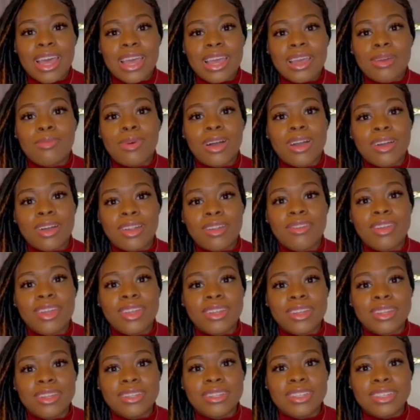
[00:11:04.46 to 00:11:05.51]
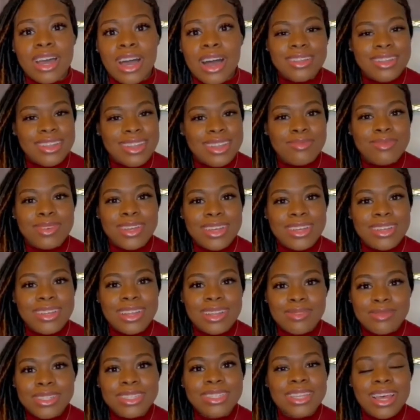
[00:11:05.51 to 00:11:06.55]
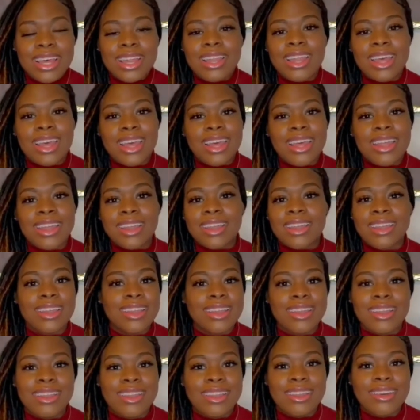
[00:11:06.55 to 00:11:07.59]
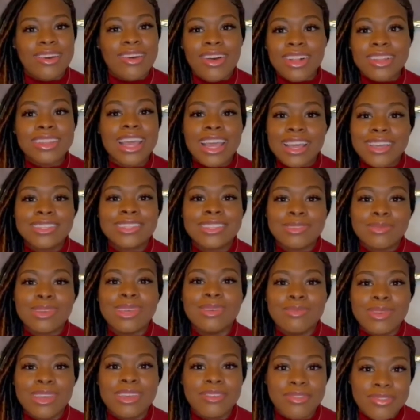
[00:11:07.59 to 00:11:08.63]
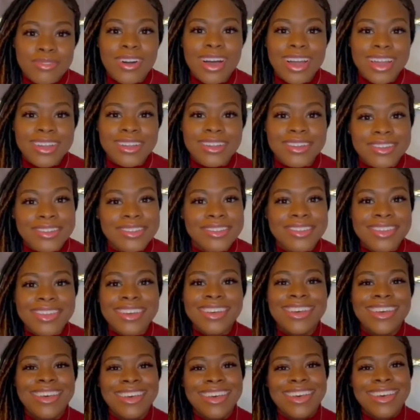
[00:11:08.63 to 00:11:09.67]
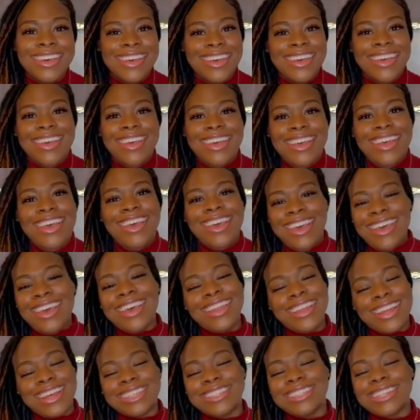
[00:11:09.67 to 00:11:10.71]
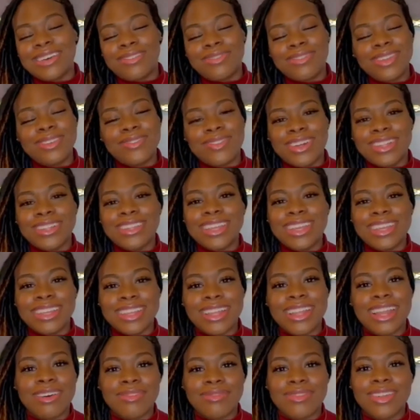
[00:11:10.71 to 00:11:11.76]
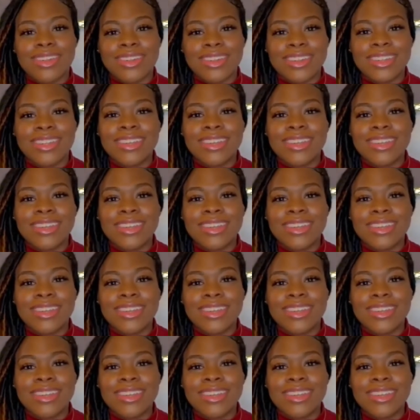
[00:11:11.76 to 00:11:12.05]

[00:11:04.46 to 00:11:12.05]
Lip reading: my current job, I'm good. I'm set. And all thanks to me being fired. That's definitely one thing that I've learned.